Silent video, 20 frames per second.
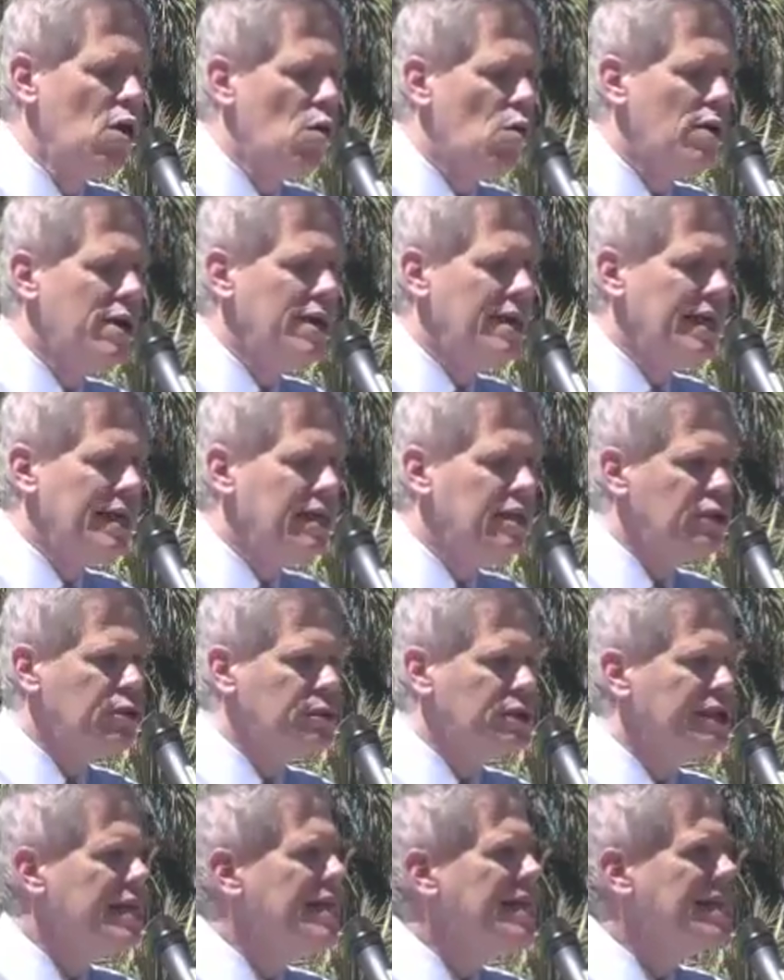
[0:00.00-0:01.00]
when the issue
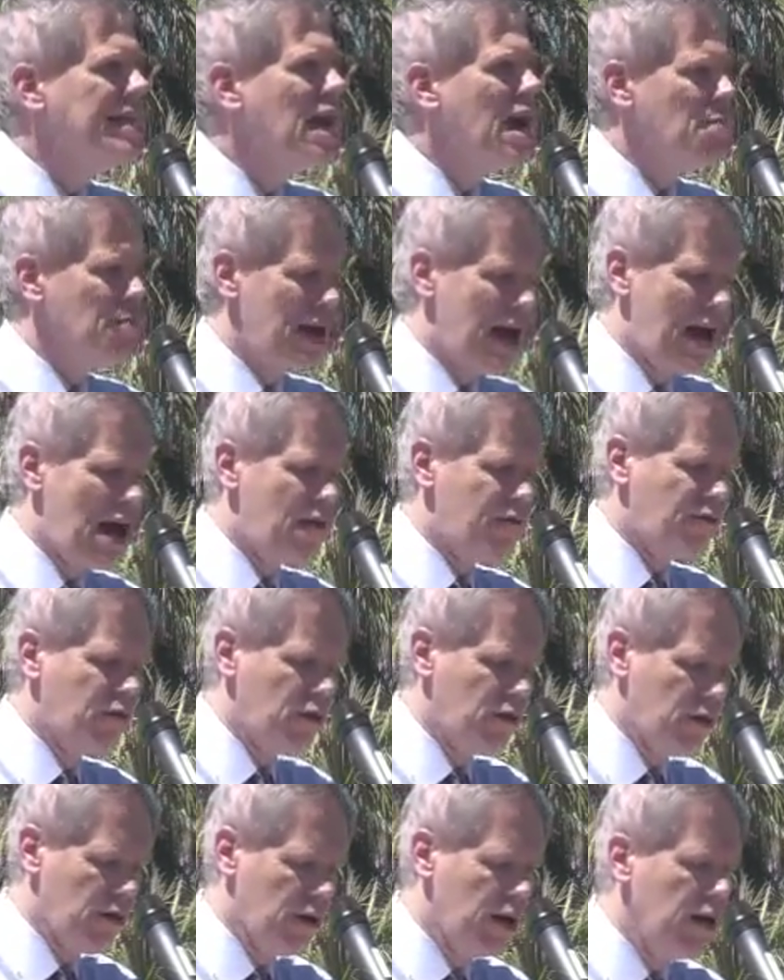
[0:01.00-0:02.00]
was heating up
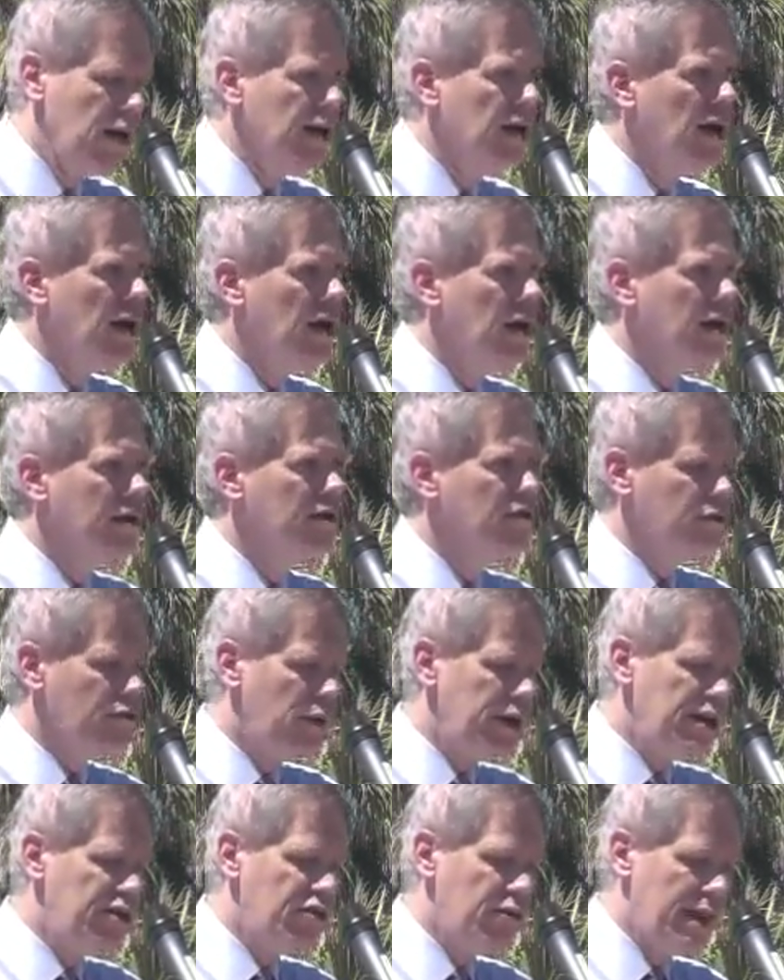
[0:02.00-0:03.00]
after
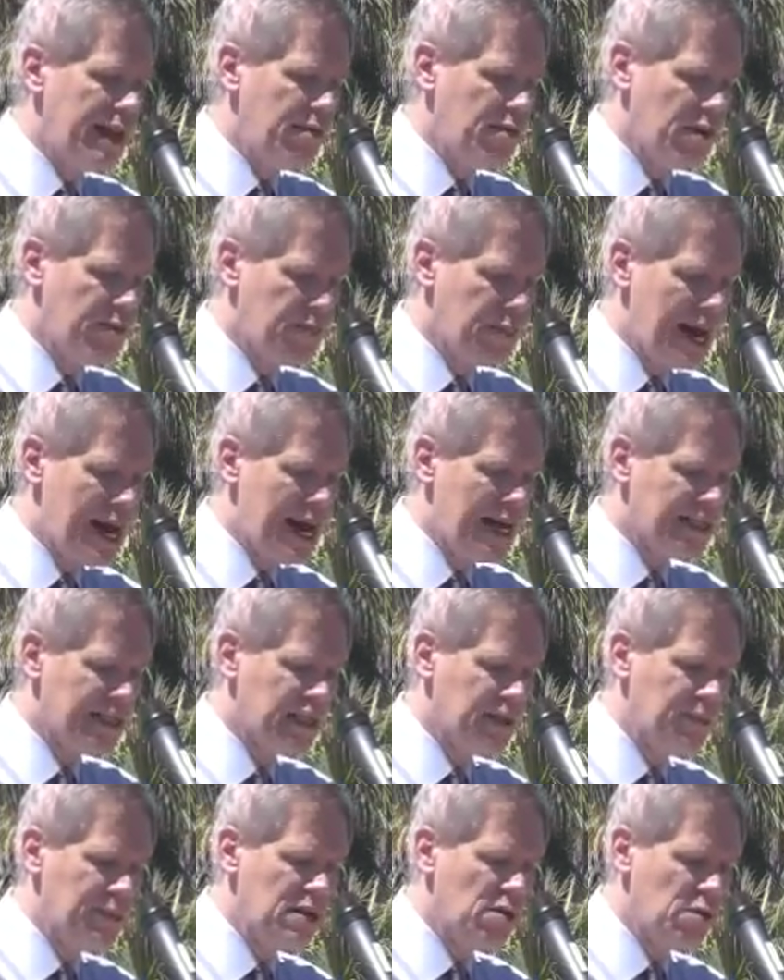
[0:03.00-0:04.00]
2281 passed,
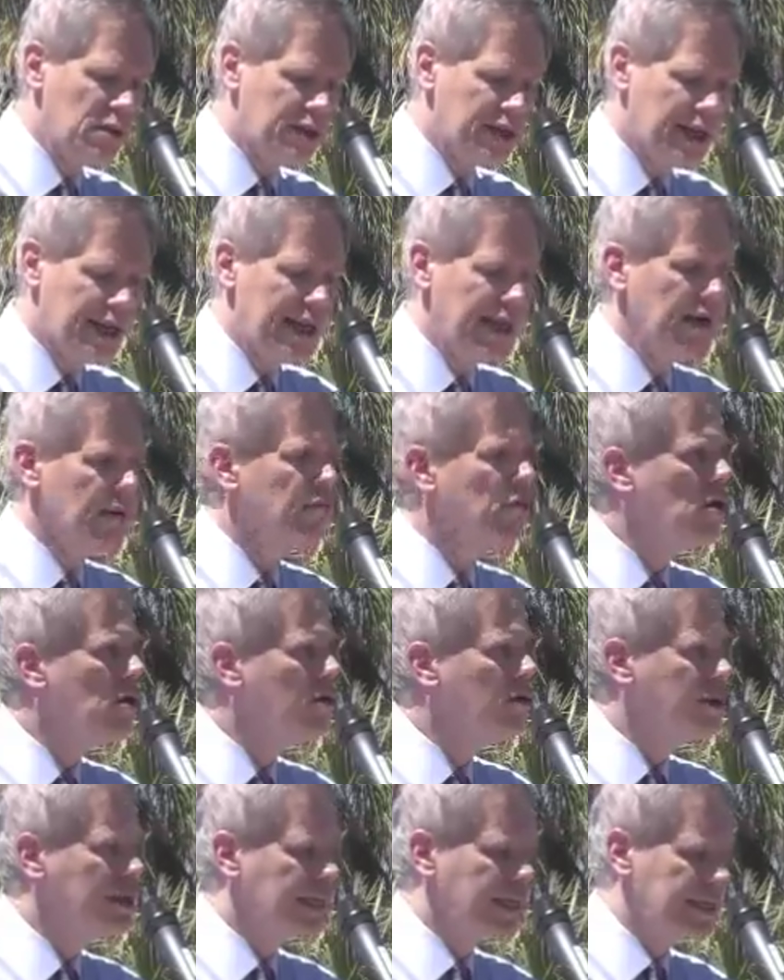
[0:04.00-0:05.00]
a bill which I
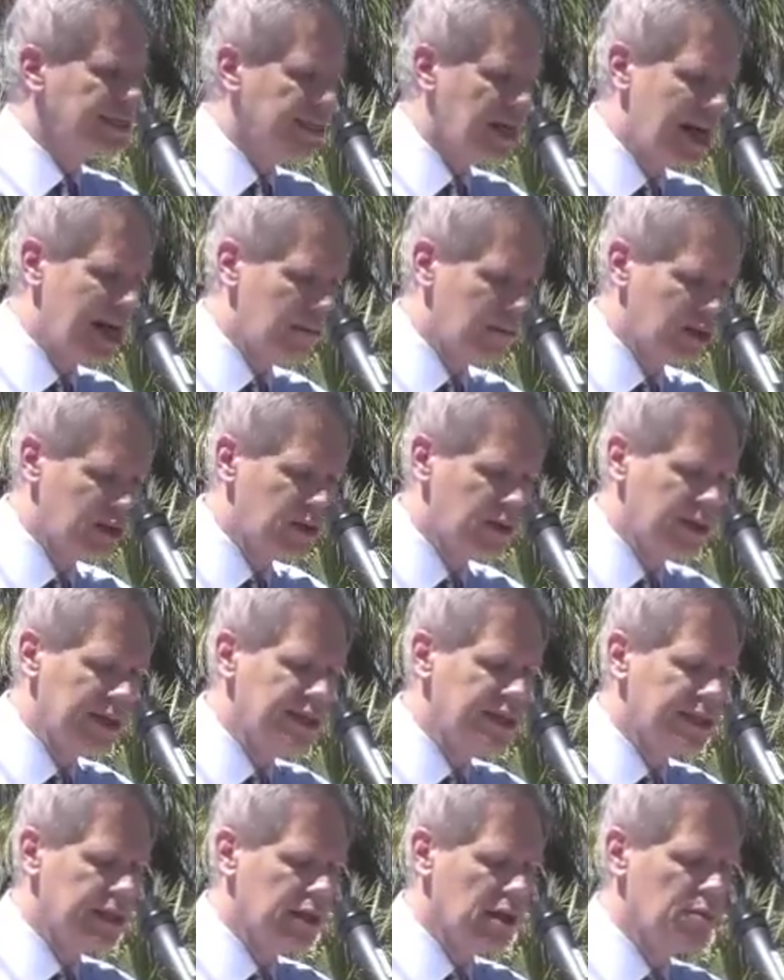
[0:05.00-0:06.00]
opposed at the time, certainly
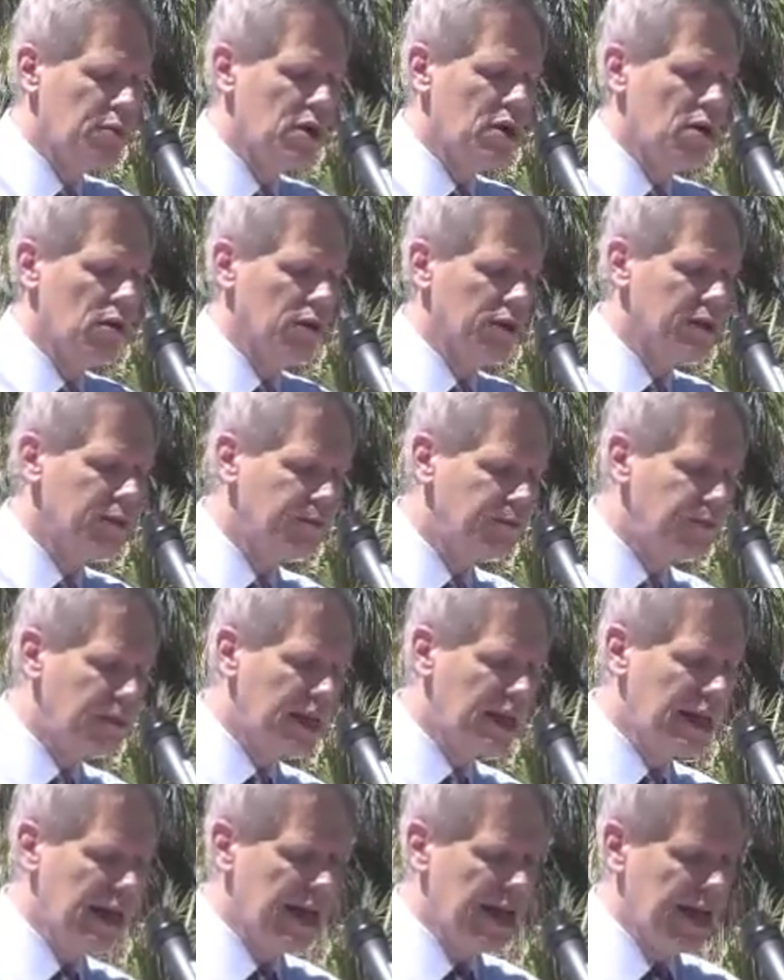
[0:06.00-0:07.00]
still oppose.
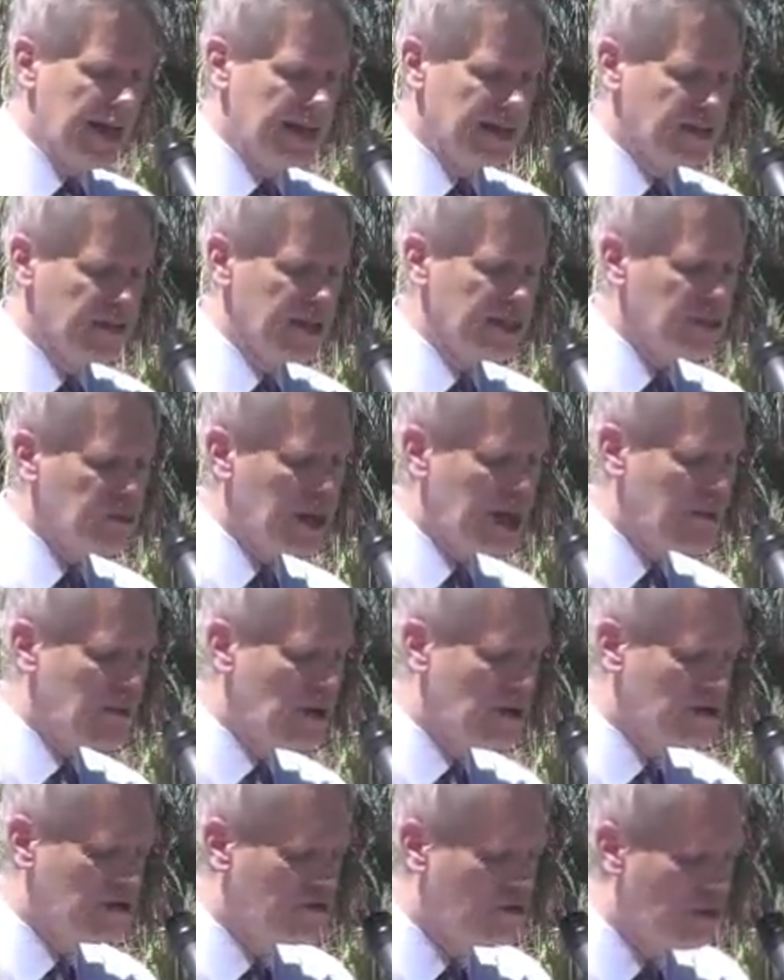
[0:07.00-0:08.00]
So this is what I
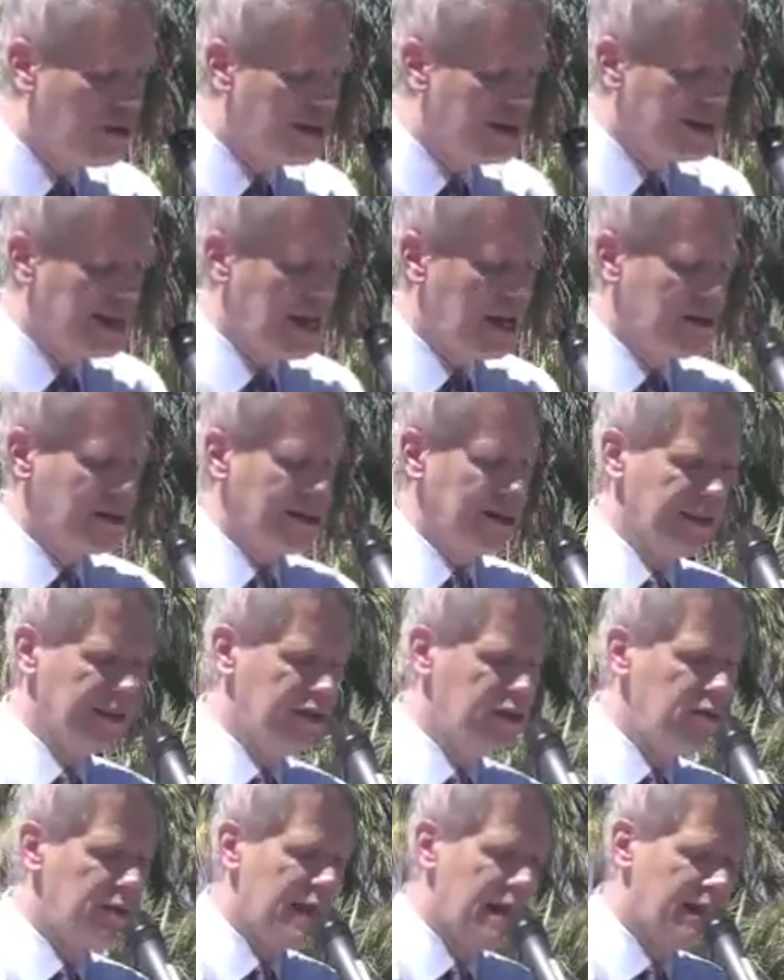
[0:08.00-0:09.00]
wrote in
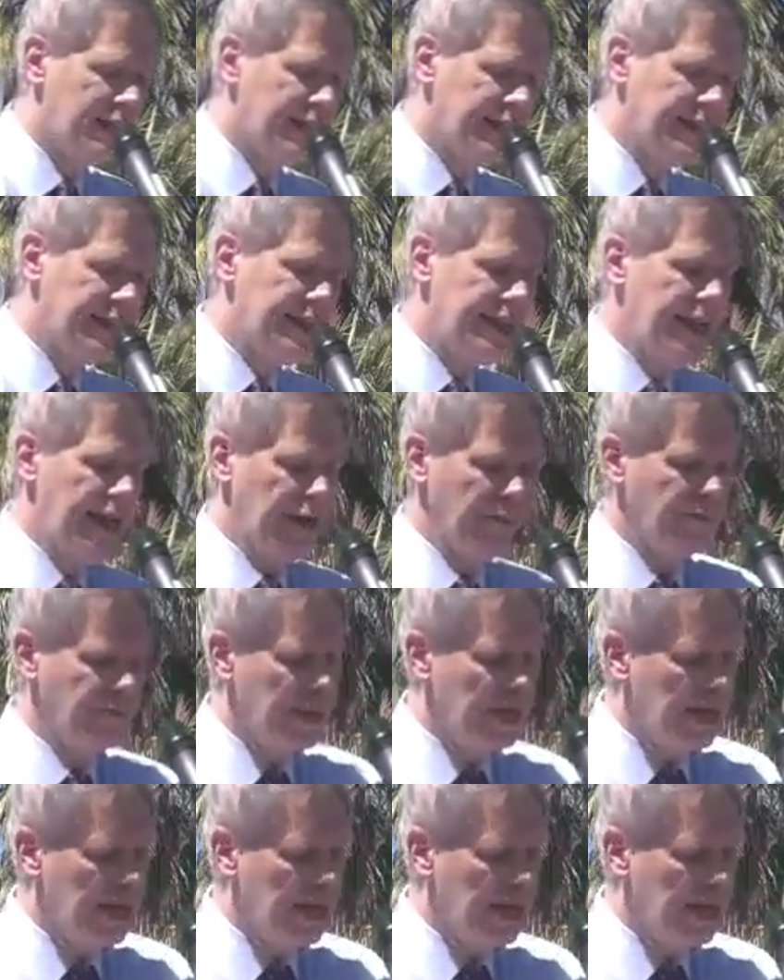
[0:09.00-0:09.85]
2010.